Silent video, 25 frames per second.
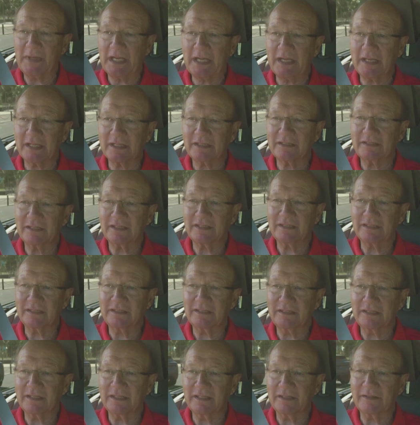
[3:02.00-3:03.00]
marked,
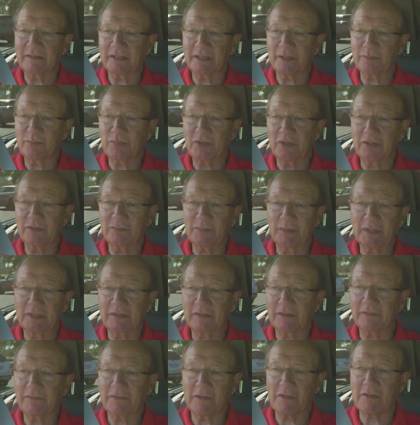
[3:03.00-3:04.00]
and the
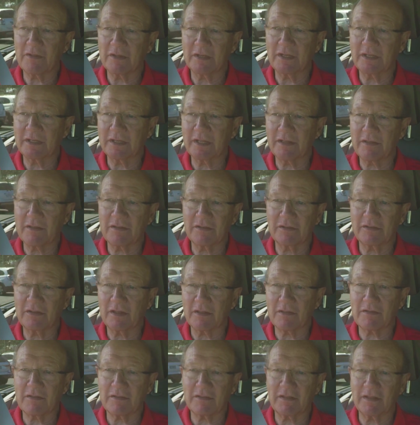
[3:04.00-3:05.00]
improvement in the facilities are
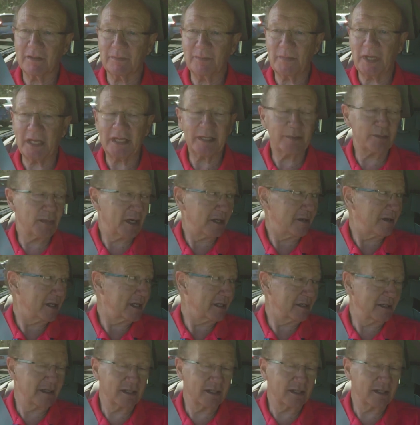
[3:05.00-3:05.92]
just mind-blowing.